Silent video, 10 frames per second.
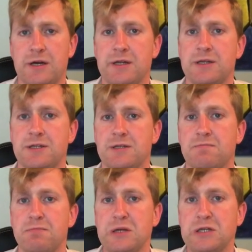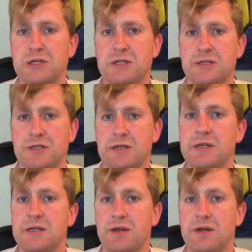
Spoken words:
and its beaches in the